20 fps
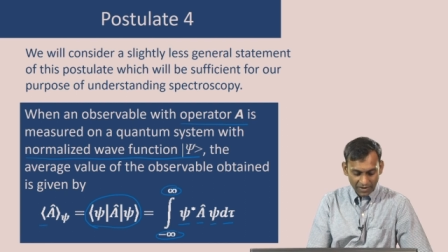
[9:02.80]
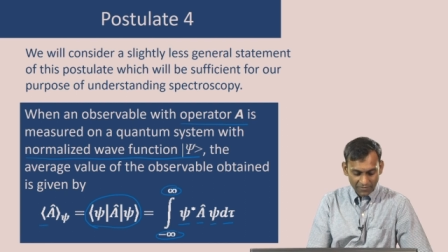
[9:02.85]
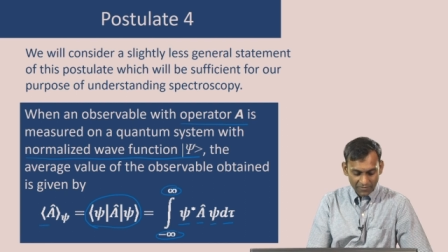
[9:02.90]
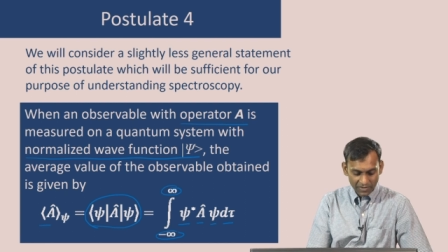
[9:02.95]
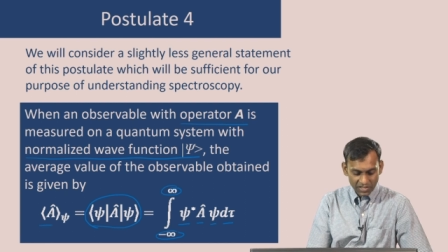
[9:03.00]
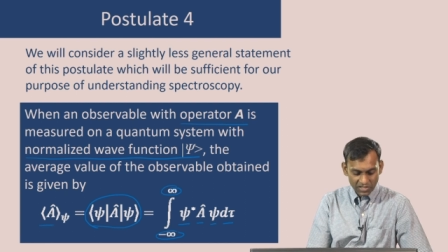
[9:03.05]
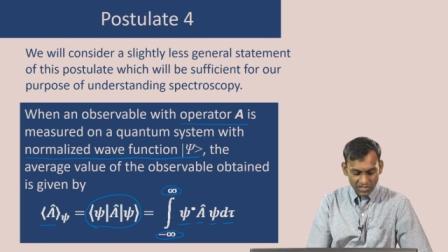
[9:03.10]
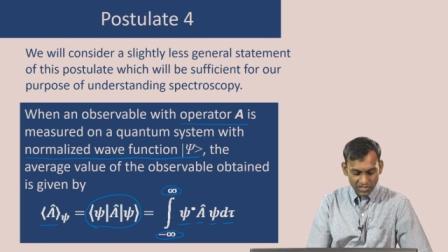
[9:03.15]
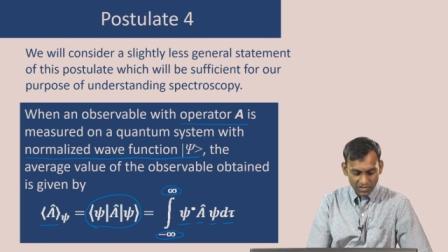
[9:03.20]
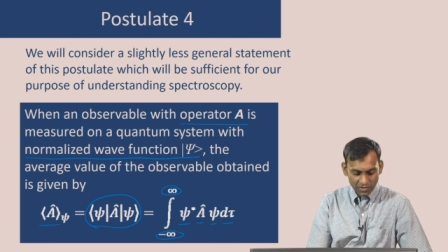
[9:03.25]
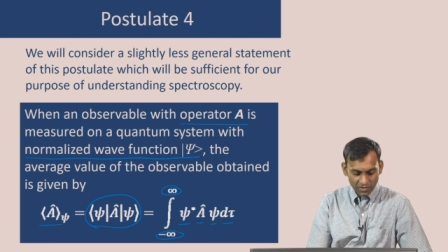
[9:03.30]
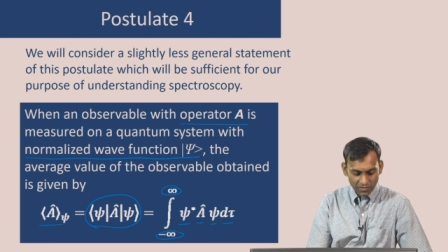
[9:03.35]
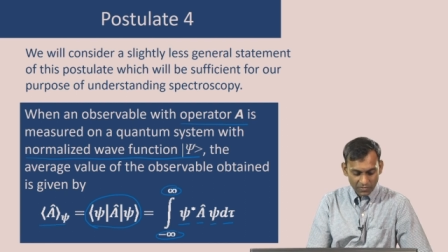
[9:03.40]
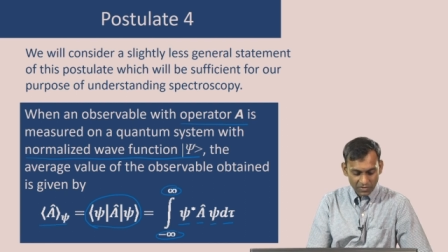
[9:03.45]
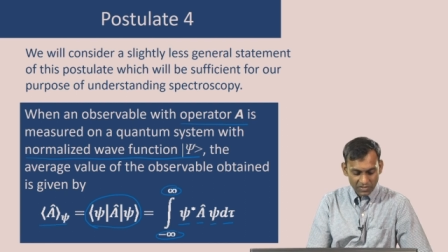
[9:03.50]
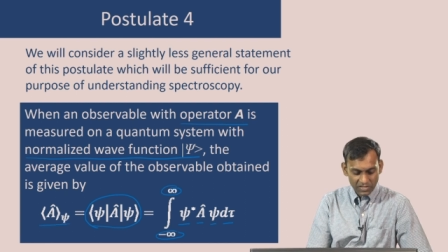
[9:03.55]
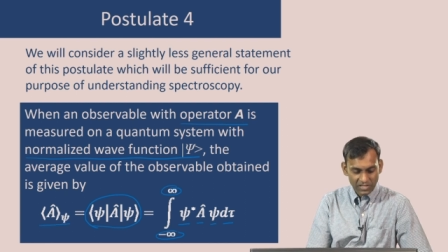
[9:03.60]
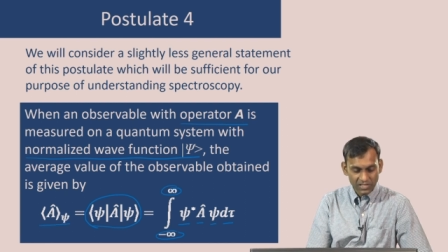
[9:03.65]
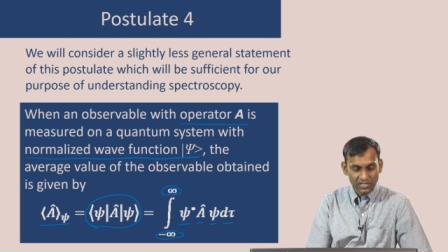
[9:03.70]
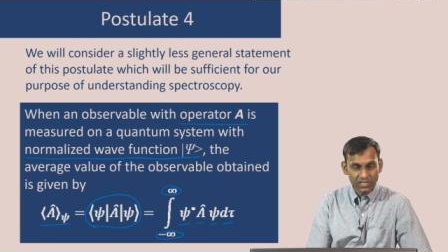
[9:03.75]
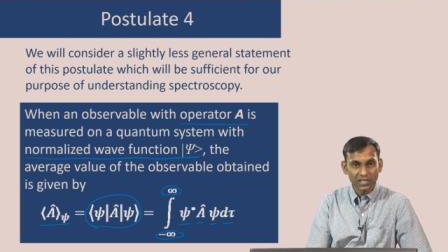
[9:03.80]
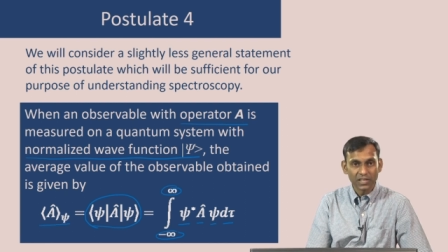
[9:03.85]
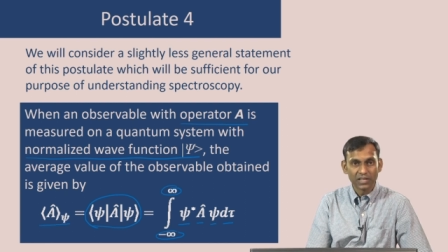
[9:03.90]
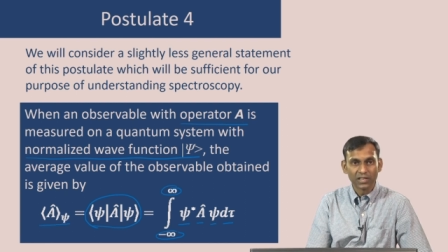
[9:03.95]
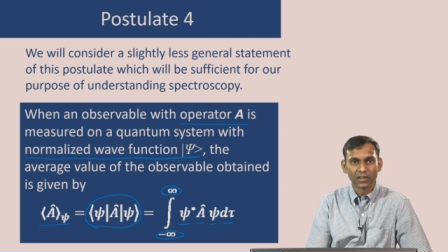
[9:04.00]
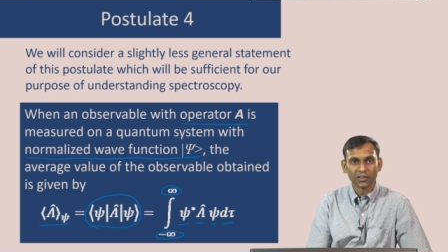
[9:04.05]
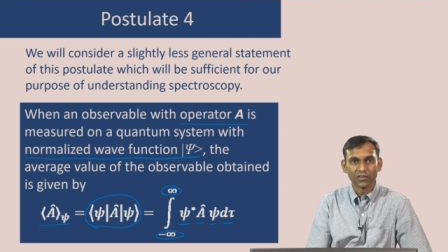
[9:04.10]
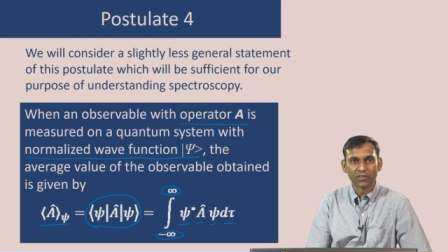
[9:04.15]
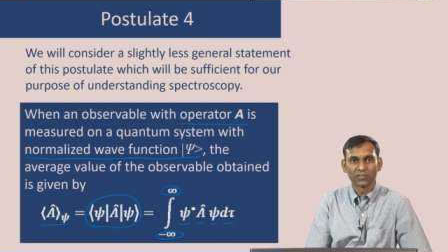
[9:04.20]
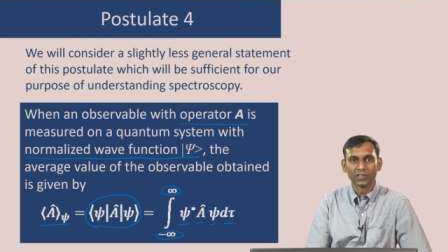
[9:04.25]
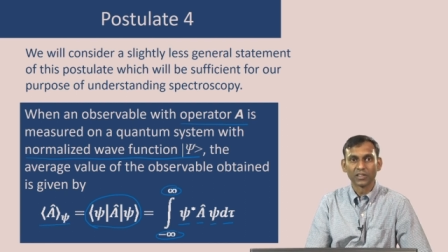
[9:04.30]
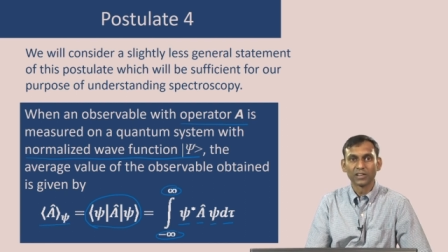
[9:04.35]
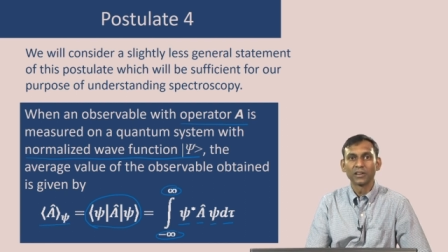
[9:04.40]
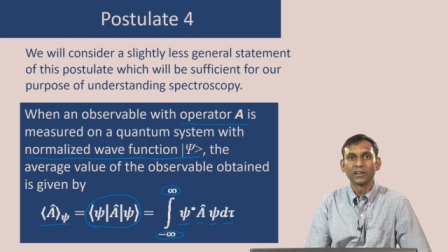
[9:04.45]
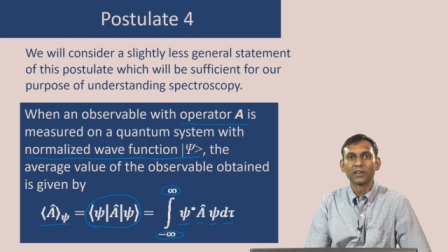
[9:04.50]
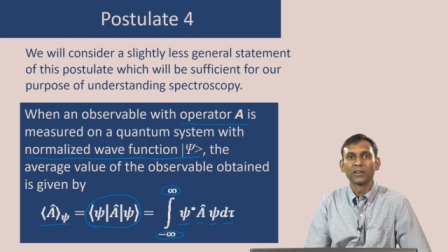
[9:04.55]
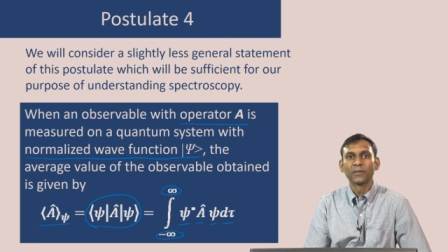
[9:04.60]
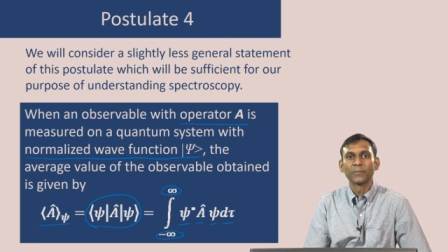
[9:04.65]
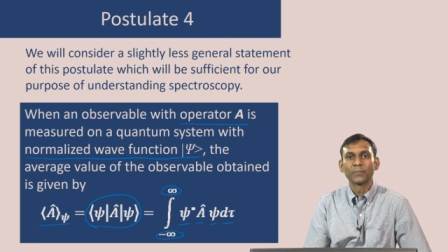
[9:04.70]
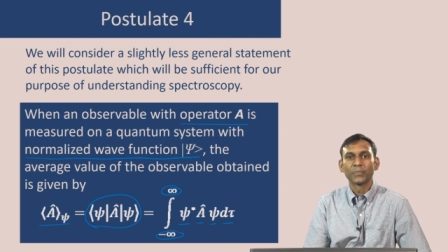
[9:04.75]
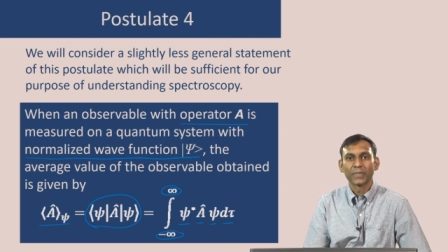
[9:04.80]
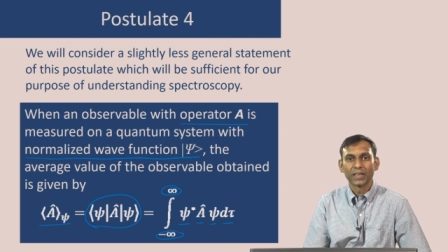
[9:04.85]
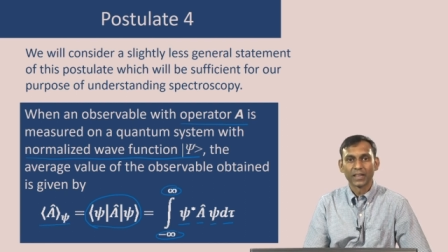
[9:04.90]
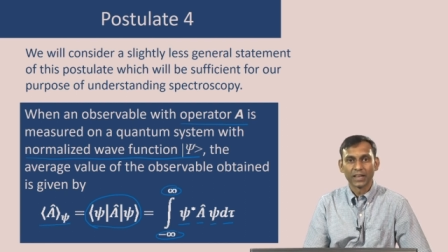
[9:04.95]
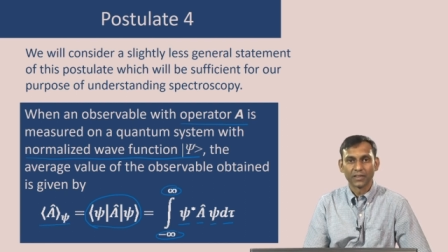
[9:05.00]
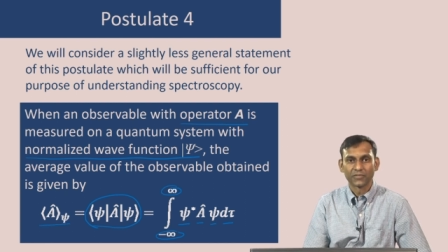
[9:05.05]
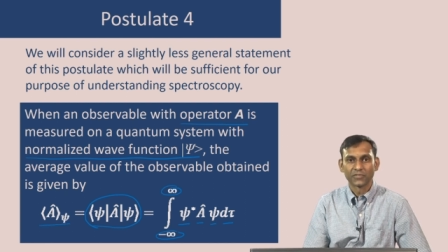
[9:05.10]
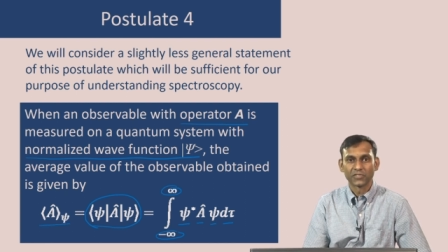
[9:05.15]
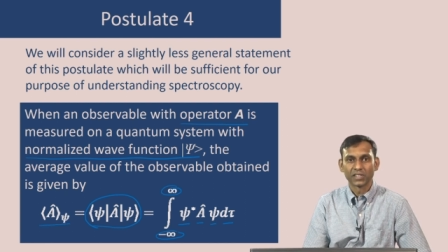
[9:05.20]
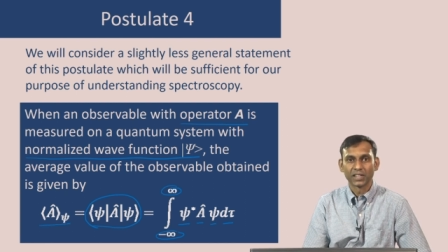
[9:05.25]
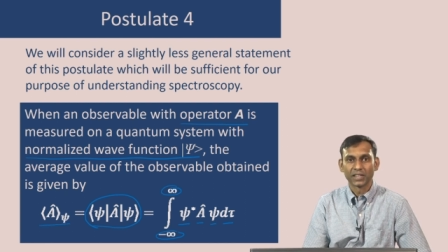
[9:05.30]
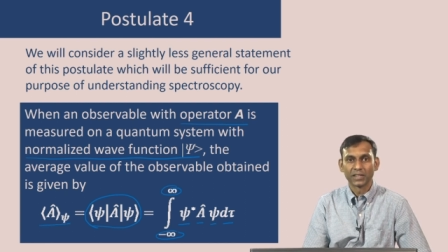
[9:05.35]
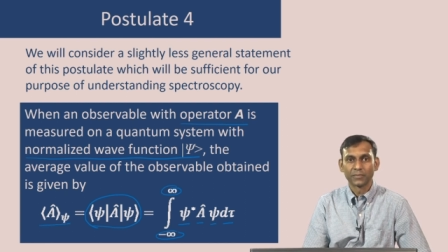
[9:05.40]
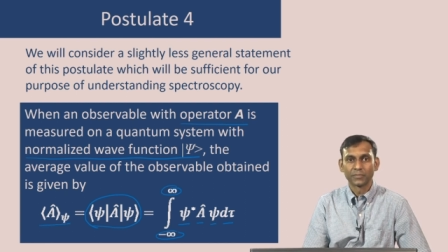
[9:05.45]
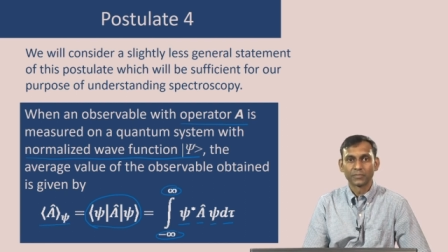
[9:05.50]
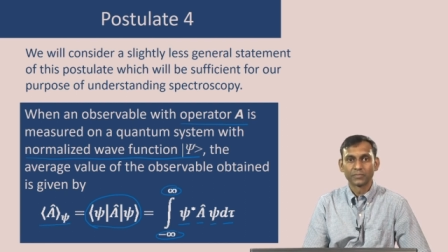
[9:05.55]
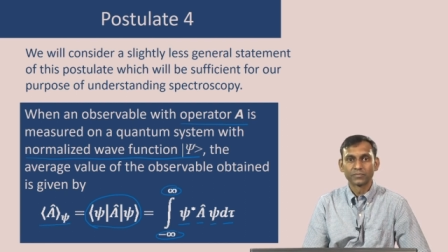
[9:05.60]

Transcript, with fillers: average which is here on the left side.